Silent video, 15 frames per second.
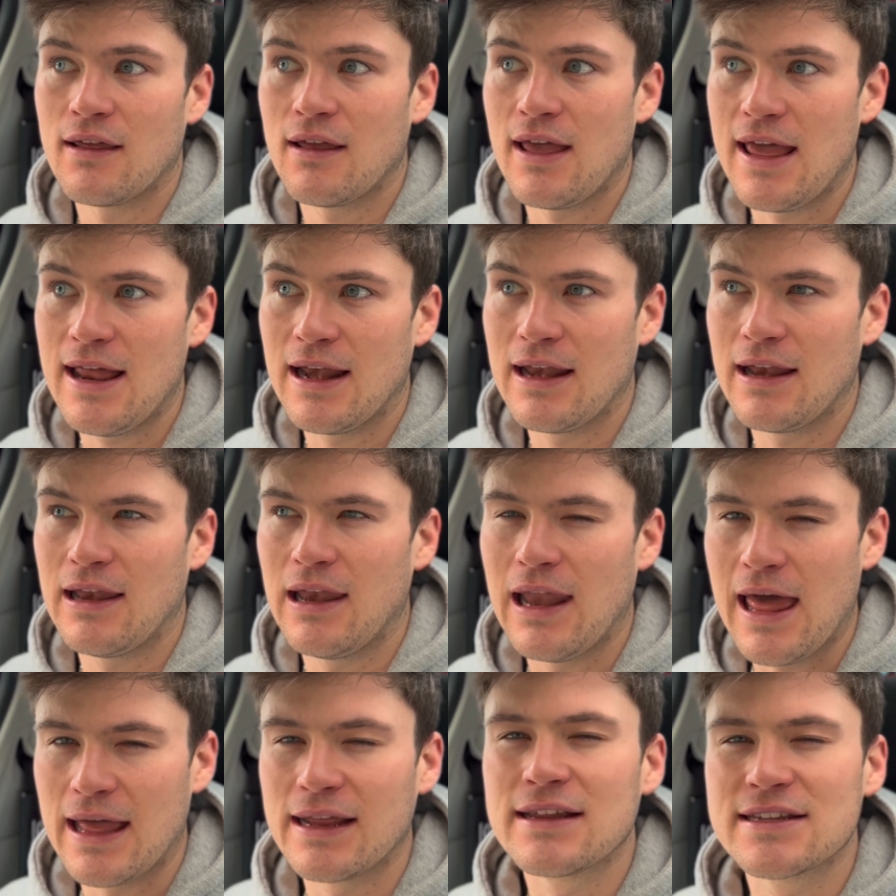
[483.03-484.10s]
hit
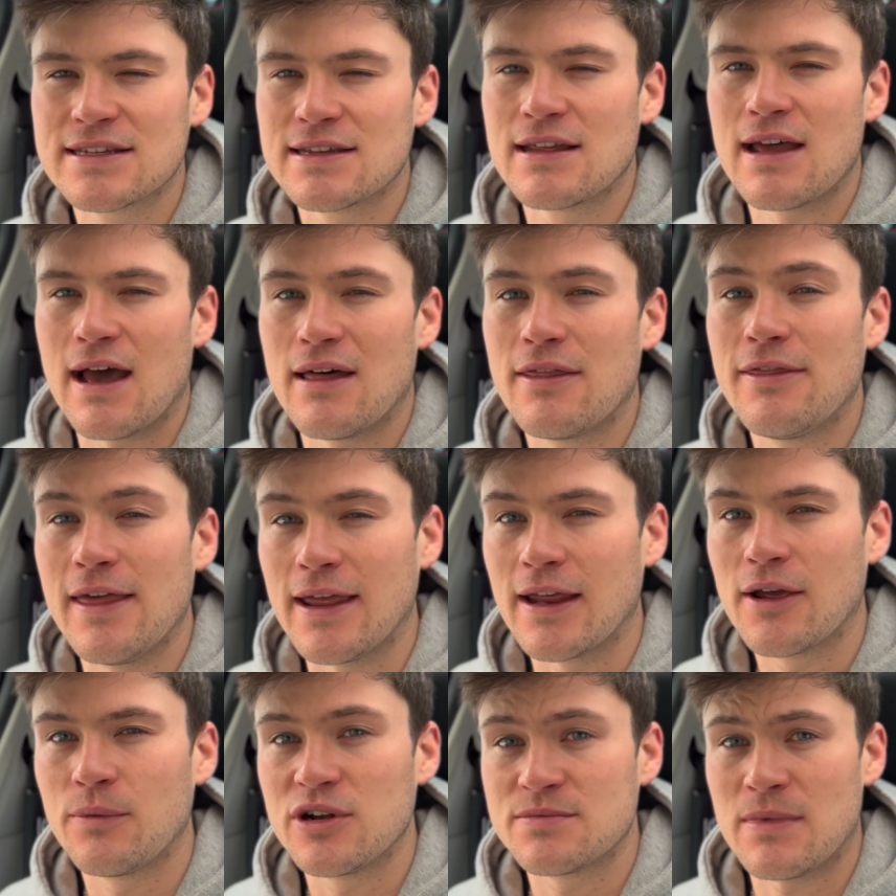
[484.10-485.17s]
legs, I think,
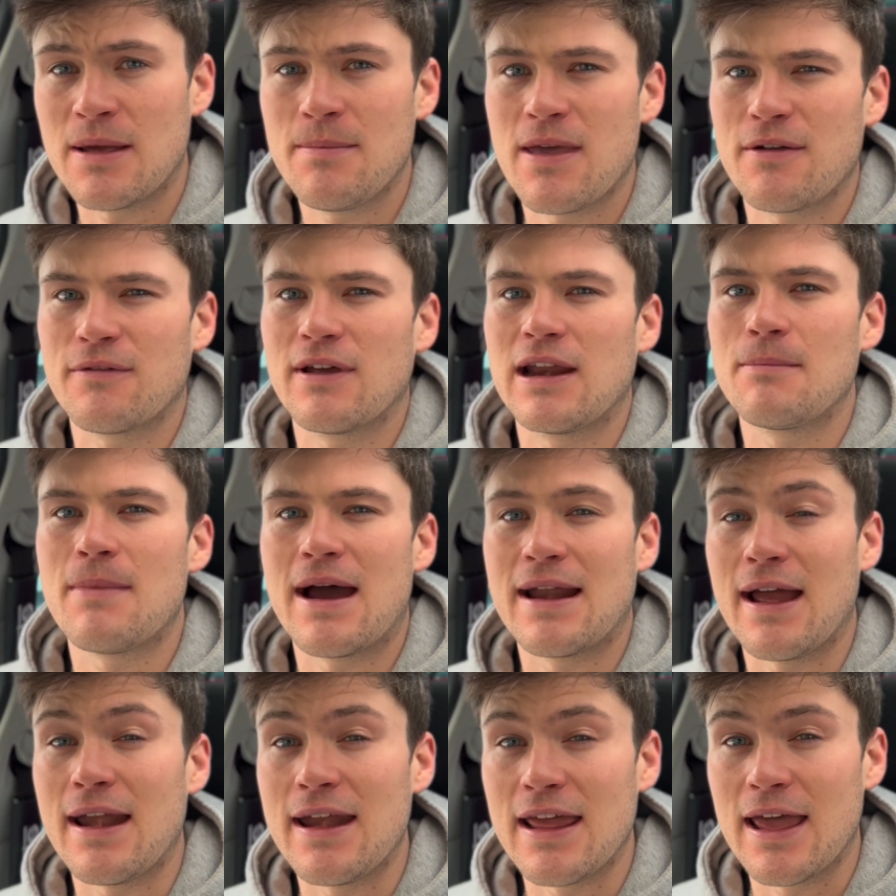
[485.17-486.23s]
which might be a really bad
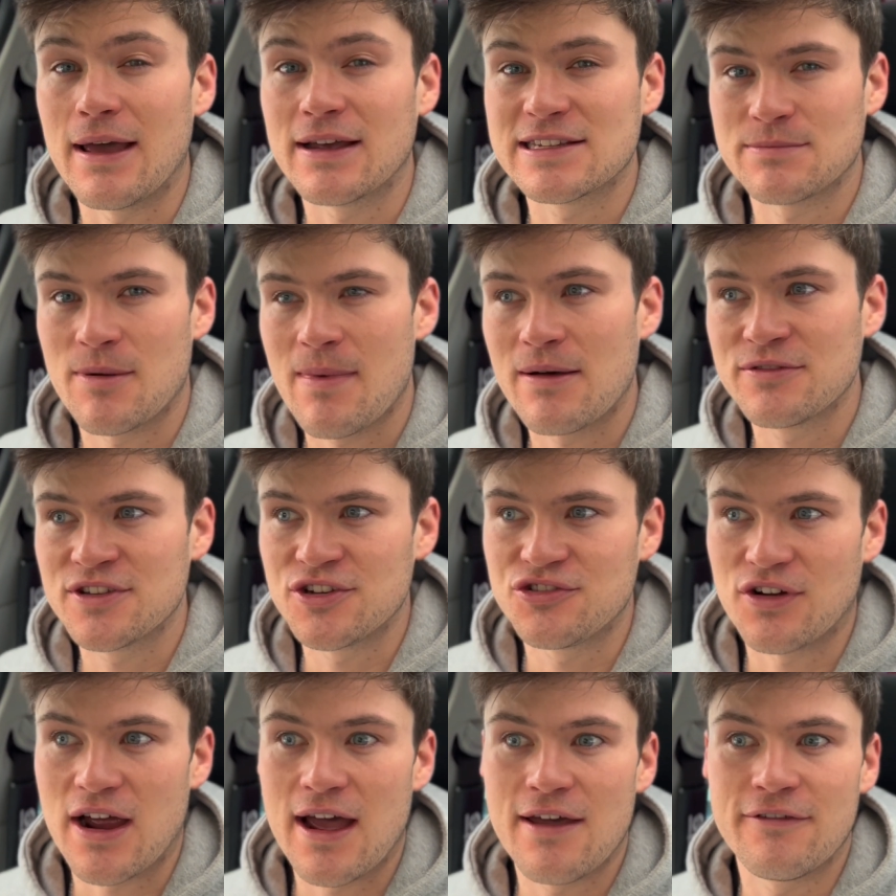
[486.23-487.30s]
idea because I'm about to
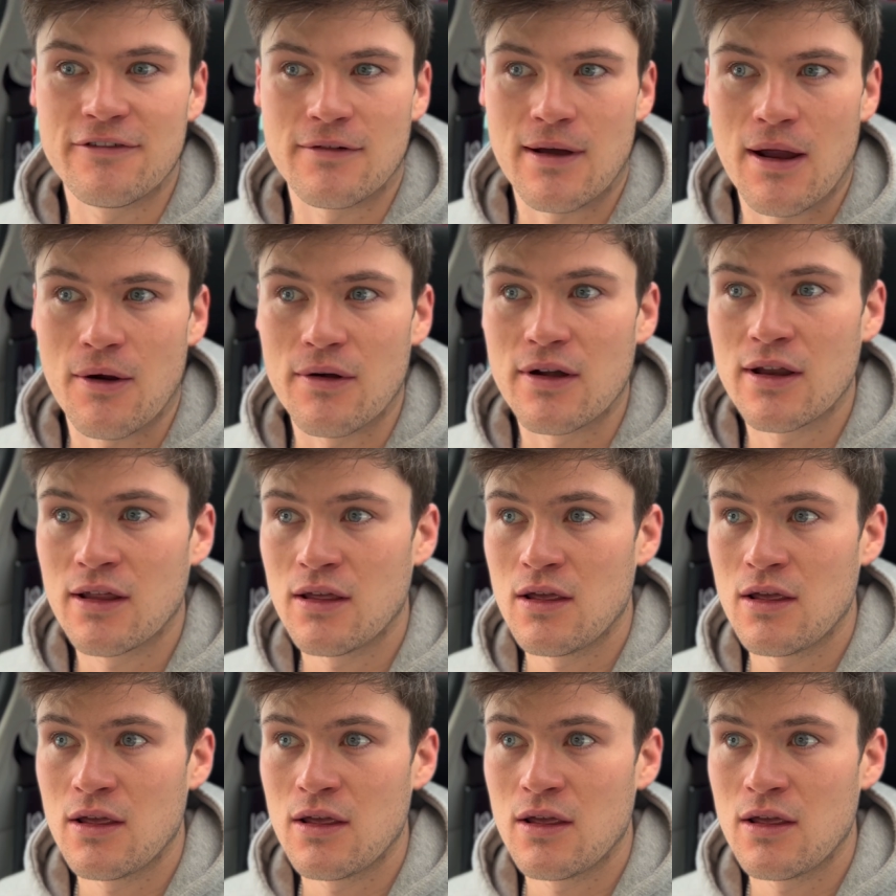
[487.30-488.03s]
drive around